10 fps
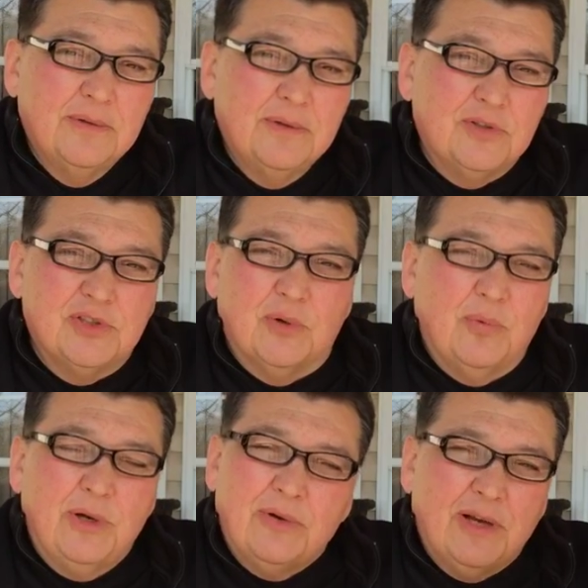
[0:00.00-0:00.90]
And so
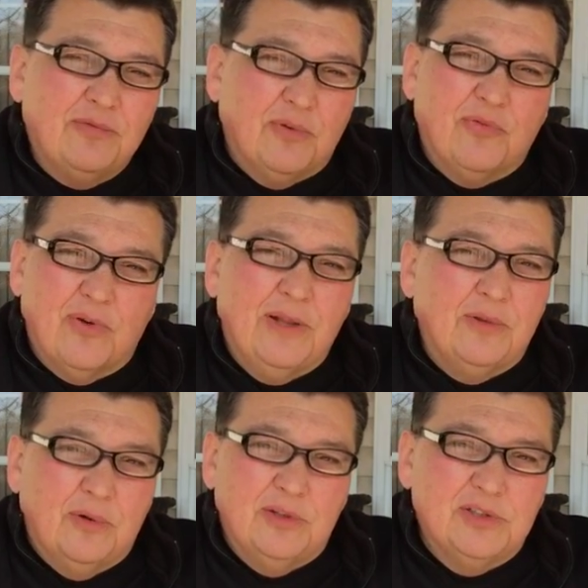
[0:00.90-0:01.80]
we don't have to fret
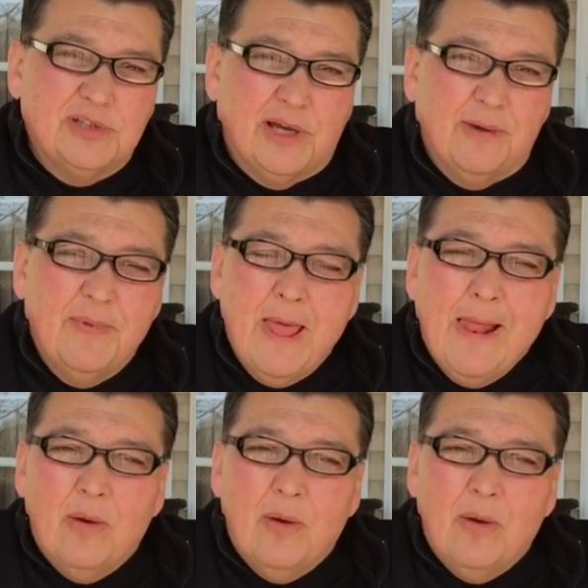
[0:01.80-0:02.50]
during this time.